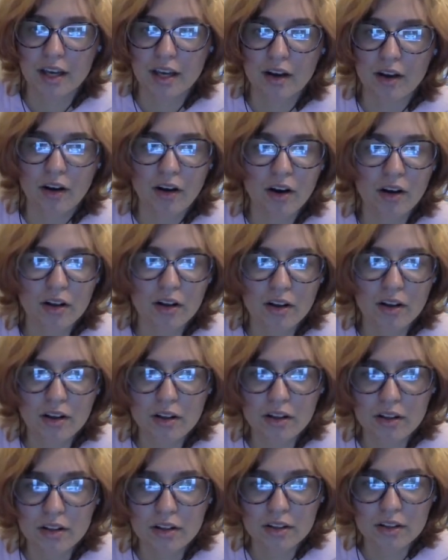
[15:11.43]

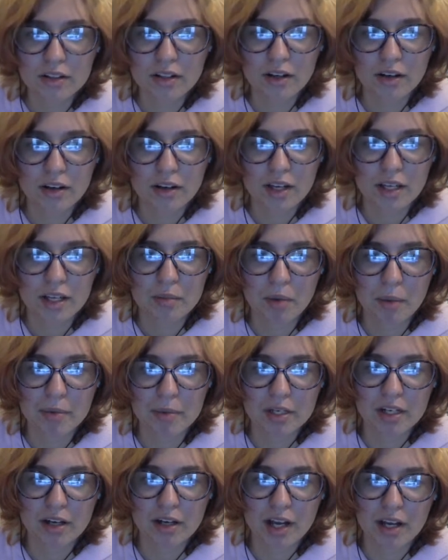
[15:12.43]
Pop
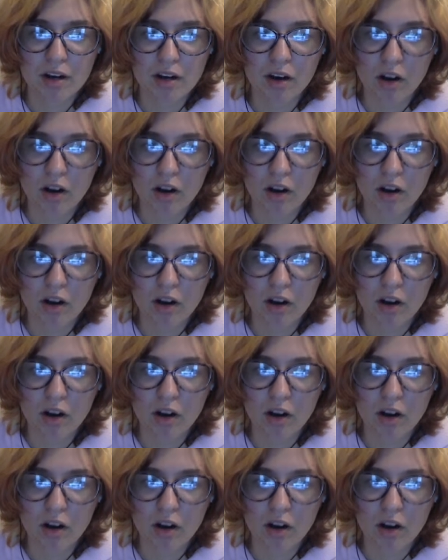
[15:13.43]
into your head